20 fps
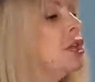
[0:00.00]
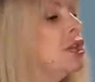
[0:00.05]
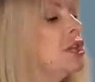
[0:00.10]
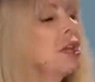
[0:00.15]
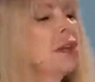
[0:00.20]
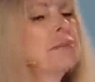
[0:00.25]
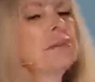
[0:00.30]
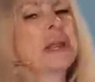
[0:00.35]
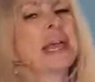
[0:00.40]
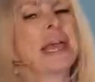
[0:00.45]
You
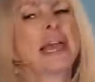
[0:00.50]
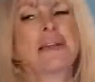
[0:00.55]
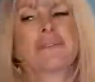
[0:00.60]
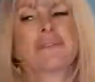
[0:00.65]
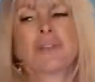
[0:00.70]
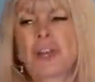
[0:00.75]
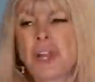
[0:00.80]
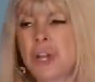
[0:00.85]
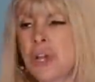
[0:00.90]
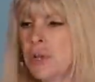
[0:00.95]
don't want to
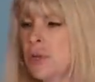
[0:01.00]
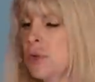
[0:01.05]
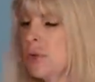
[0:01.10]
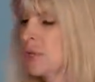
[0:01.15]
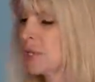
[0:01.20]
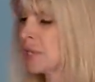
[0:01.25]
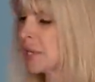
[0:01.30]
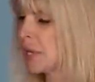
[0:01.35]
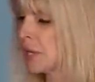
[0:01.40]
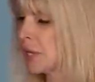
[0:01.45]
have
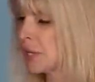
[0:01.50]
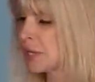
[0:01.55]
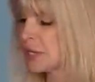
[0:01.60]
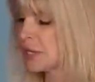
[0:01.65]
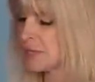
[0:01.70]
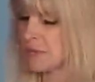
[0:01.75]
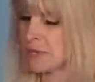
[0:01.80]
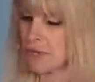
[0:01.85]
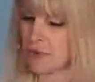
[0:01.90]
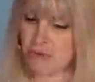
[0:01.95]
loads and
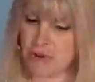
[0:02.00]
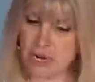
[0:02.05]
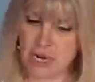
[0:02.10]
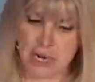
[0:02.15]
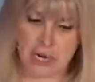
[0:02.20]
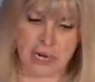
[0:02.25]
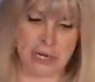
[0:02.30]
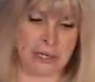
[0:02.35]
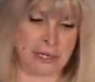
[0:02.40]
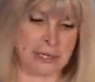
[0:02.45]
loads of
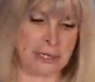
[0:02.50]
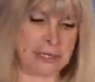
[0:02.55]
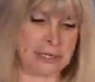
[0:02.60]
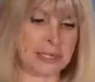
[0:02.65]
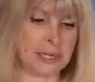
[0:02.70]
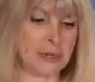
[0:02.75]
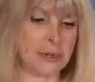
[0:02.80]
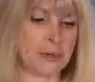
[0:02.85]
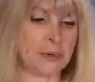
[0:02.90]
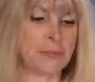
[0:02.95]
ingredients.
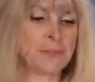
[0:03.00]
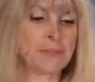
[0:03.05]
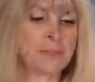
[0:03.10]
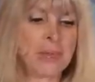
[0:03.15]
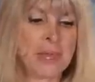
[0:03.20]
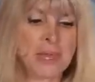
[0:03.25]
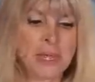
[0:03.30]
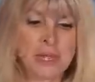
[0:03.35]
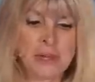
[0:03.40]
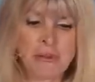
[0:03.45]
So
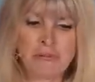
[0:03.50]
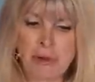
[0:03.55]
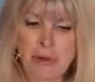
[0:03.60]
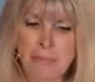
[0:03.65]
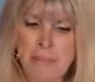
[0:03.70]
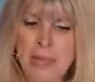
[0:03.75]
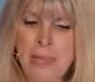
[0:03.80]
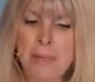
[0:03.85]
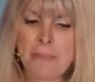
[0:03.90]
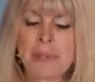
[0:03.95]

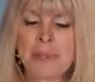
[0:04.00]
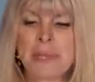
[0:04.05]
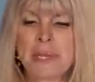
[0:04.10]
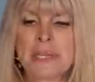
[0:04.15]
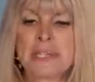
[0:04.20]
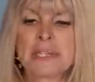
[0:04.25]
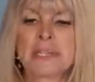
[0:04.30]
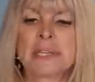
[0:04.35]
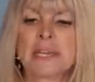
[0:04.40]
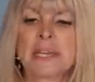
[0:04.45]
remember
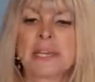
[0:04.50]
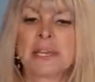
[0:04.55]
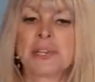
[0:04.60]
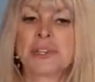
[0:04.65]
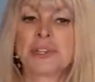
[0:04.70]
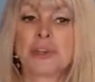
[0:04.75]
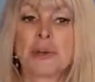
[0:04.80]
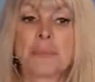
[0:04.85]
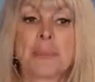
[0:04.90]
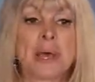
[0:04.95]
these
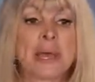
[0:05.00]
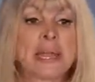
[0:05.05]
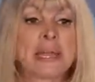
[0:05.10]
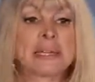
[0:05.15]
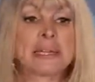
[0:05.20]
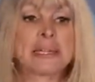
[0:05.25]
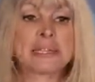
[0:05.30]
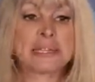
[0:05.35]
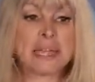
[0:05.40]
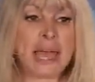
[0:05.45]
things. Your
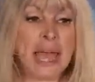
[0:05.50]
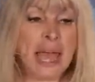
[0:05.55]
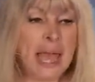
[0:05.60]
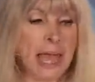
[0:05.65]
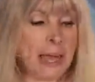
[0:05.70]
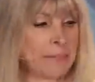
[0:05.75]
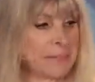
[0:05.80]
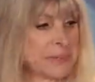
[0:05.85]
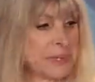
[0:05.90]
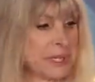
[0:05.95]
mind is
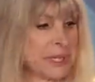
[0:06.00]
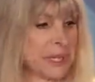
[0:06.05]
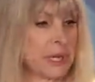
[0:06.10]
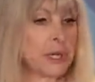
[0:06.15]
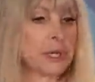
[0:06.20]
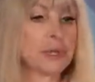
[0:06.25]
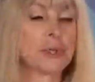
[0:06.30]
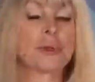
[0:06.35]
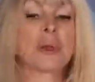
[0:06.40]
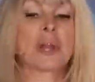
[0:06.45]

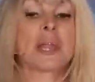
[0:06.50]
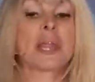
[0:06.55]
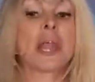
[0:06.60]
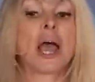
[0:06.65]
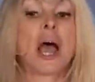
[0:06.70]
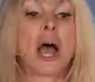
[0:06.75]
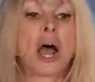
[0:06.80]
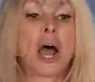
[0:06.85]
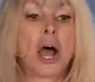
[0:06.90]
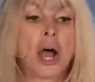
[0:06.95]
absolutely
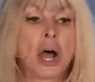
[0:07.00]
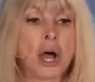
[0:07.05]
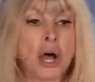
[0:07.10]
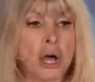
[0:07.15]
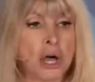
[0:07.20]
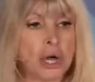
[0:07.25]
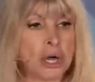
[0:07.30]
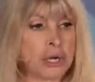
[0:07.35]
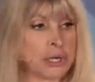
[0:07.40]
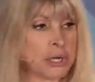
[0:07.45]

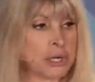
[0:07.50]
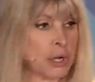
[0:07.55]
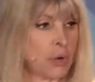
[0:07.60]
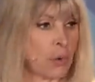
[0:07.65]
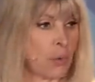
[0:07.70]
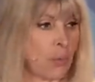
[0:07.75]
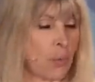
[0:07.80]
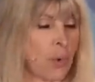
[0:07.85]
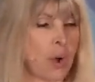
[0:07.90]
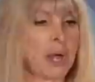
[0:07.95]

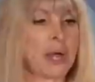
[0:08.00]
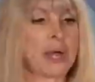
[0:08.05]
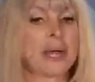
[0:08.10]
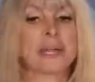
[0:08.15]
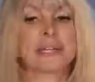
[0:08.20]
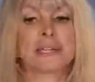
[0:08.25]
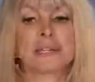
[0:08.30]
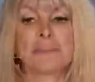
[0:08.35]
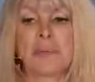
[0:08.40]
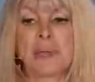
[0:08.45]

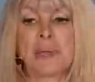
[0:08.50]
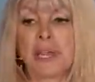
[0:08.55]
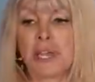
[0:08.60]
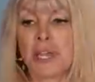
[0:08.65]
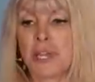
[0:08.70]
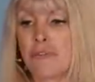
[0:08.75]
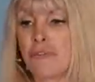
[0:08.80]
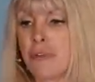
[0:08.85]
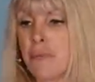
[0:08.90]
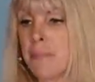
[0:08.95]
hardwired to make
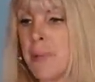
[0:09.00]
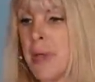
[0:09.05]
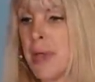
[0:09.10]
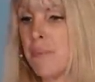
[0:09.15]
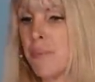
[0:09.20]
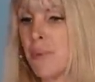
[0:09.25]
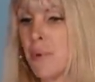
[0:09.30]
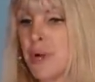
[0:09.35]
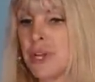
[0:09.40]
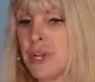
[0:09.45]
you
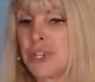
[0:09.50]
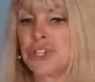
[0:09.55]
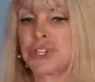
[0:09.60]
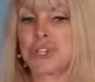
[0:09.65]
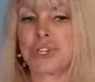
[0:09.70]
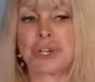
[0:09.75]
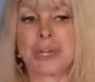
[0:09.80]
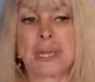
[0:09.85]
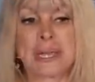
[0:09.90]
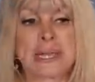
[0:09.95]
remember where
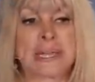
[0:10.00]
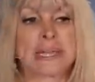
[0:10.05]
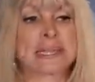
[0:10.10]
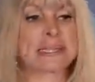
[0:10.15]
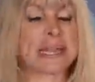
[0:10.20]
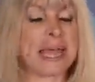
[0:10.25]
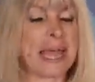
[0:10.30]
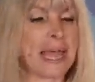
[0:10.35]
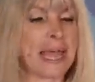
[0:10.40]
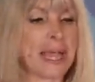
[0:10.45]
sugar
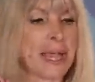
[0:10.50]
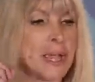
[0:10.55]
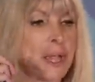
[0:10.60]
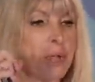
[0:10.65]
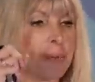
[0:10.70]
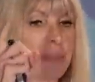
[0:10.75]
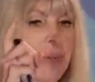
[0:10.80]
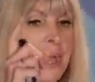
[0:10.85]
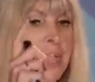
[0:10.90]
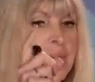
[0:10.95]
is and
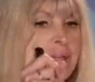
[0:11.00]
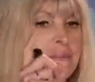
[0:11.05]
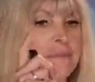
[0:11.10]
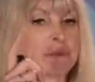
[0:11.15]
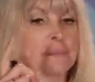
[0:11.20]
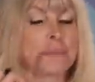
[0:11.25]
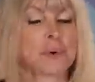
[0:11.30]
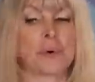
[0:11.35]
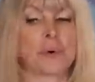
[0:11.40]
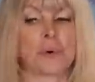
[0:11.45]
go back
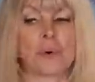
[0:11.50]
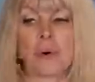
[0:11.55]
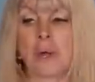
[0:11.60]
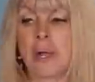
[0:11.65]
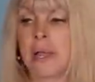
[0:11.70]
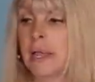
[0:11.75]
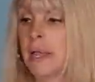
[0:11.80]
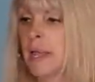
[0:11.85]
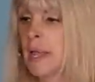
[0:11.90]
for more.